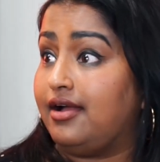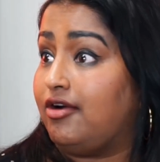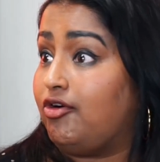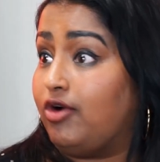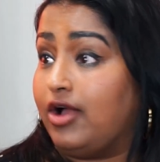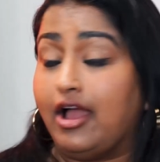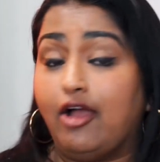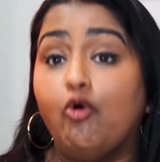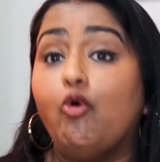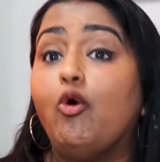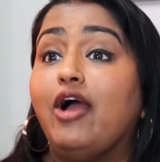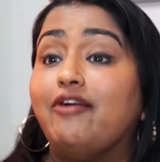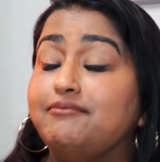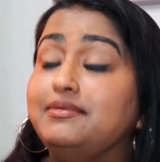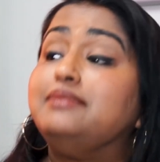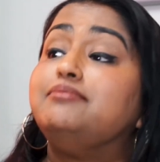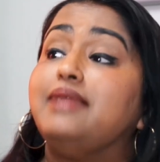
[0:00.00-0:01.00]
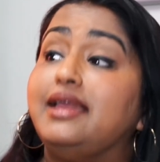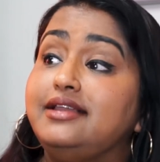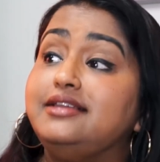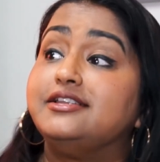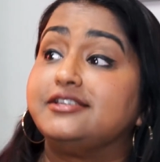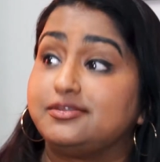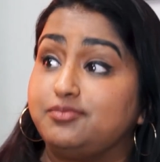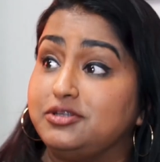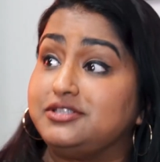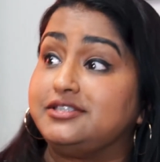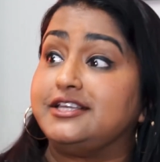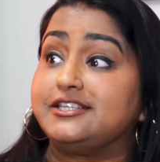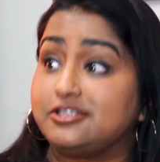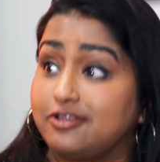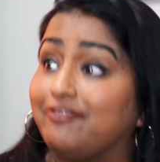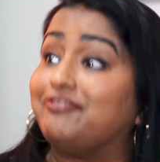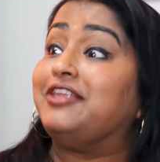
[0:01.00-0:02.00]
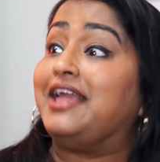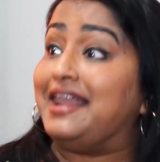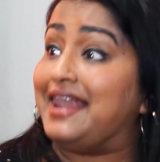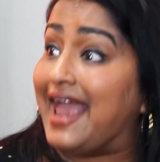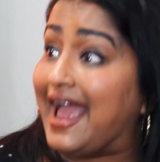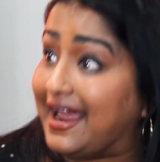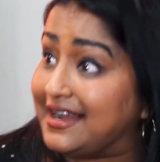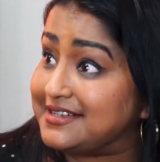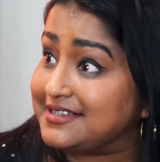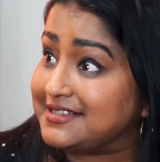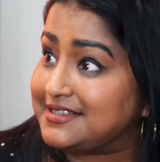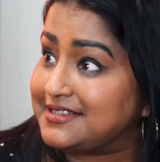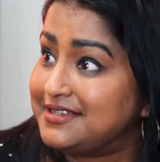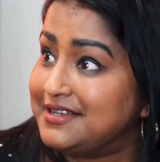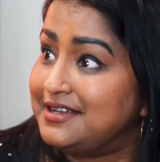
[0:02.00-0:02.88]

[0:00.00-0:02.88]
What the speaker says: or have been made dispossessed of their land.